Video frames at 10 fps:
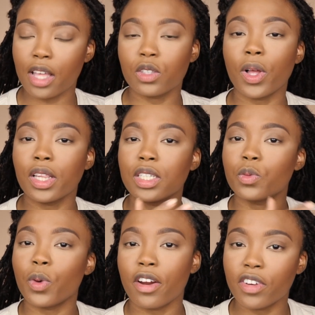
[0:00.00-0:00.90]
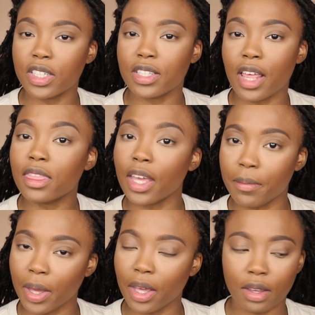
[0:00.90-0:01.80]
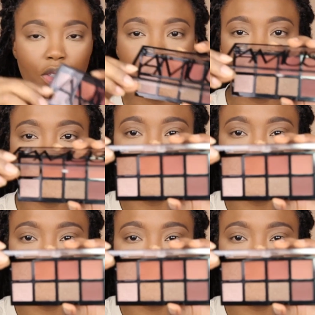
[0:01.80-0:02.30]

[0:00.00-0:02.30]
as well as whatever it is that they make. This is